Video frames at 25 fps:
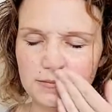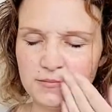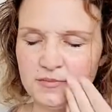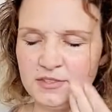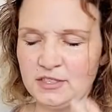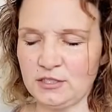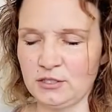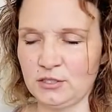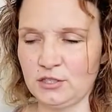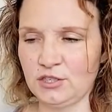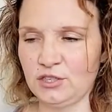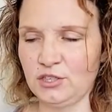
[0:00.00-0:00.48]

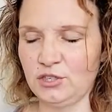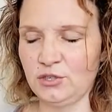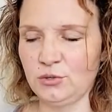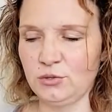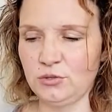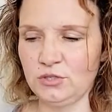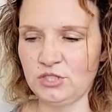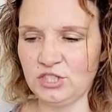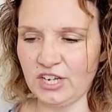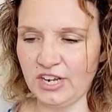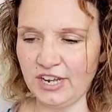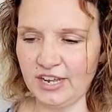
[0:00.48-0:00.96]
there's a
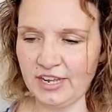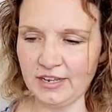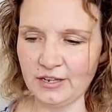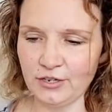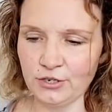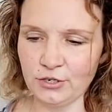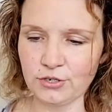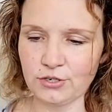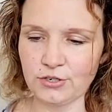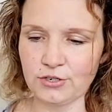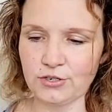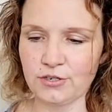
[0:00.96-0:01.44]
huge
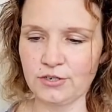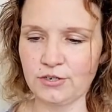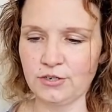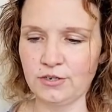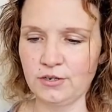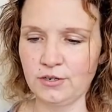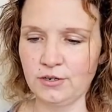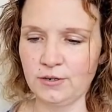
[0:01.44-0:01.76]
anchor,